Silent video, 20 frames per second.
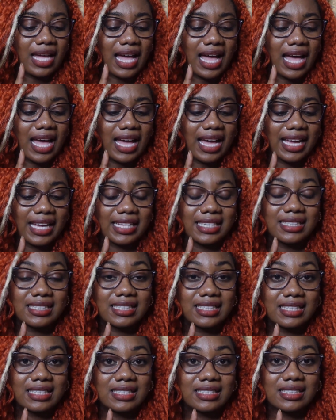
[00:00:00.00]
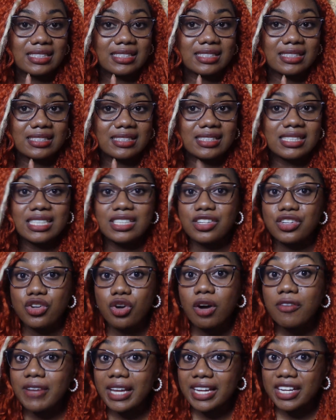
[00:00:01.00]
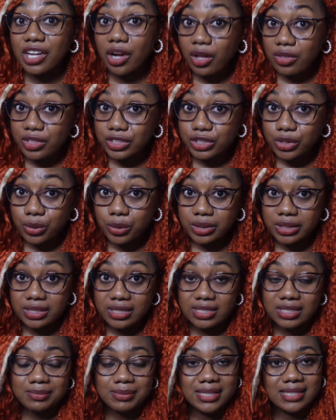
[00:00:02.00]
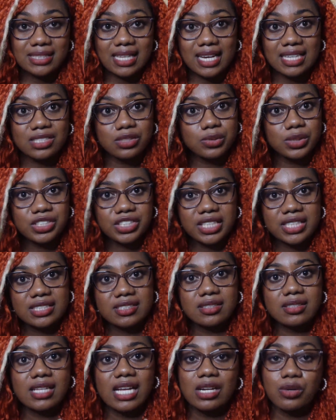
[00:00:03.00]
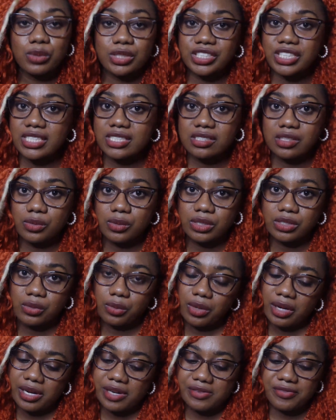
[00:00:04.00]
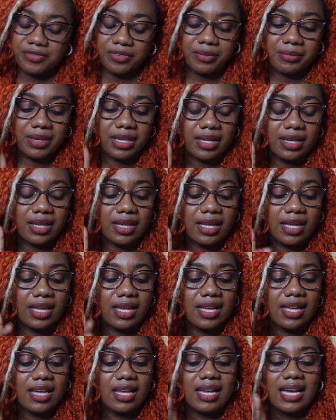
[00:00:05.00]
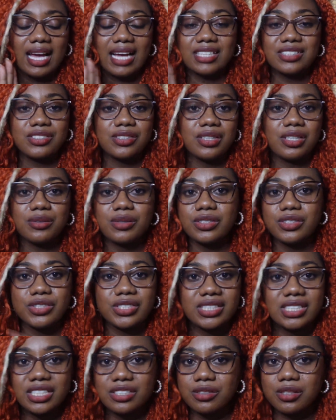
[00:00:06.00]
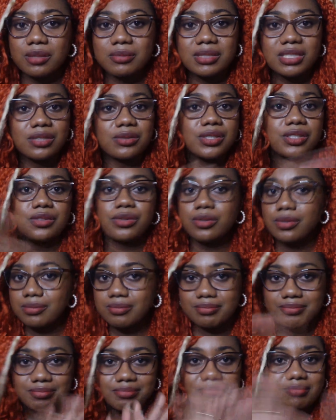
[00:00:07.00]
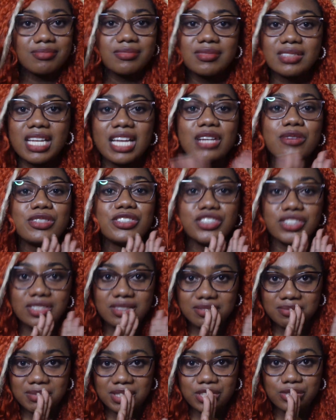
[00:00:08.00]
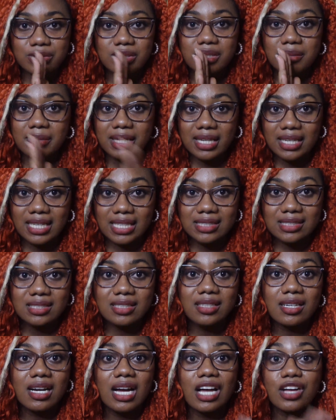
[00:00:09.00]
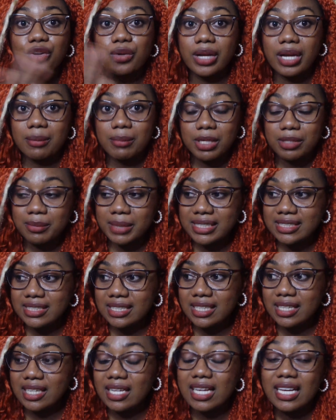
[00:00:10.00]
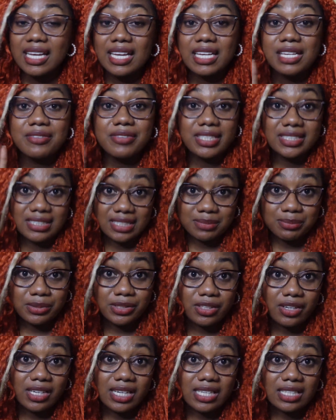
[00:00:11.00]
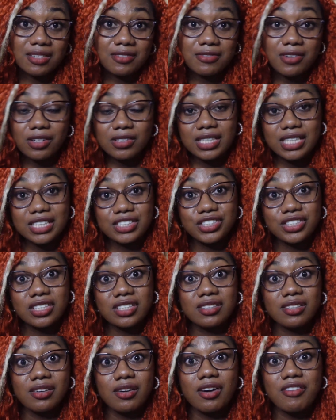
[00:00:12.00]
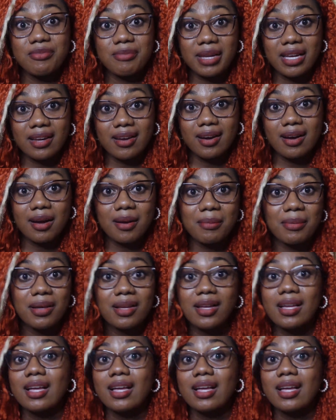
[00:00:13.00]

I didn't know of any other toners besides Witch Hazel, and Witch Hazel wasn't working for me. And so there were no serums, it was just me using my cleanser and going about my day. If I did put on a little foundation of makeup,